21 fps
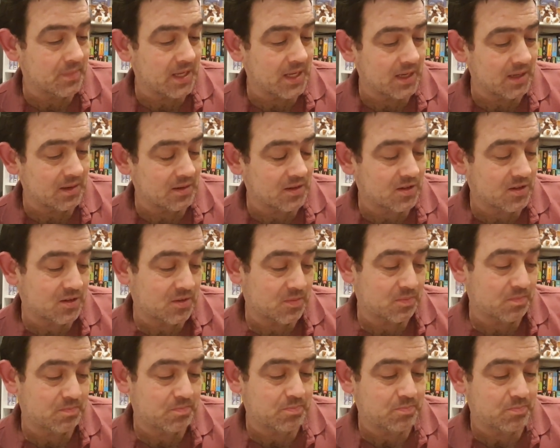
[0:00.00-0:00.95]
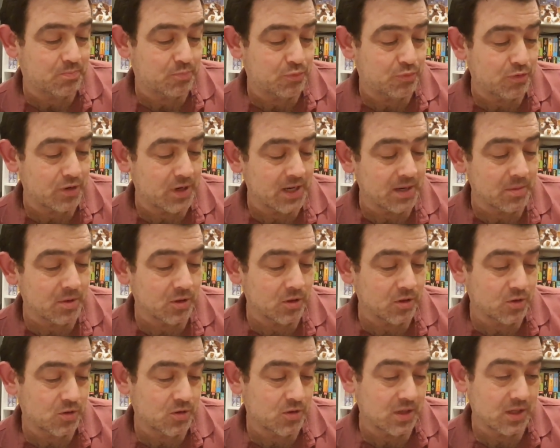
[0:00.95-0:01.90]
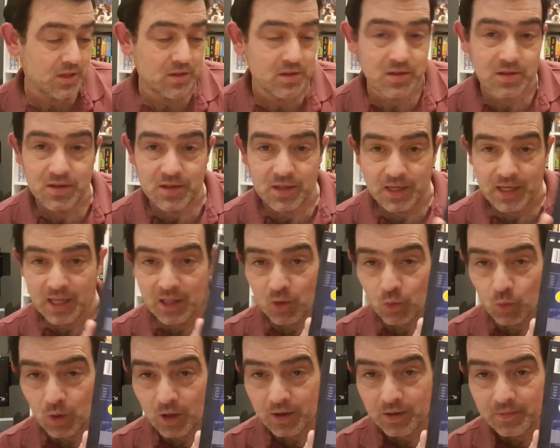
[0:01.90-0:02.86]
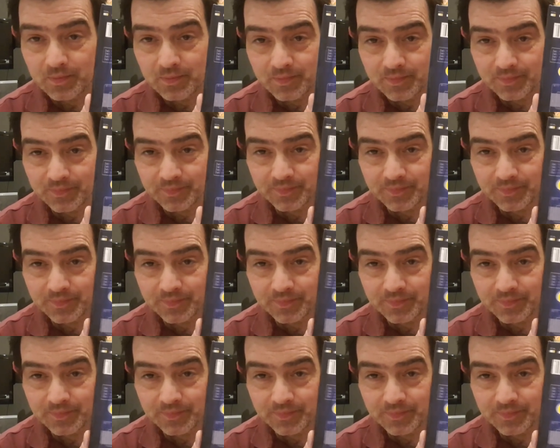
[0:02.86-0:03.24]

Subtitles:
It's pretty much, it's the yellow one.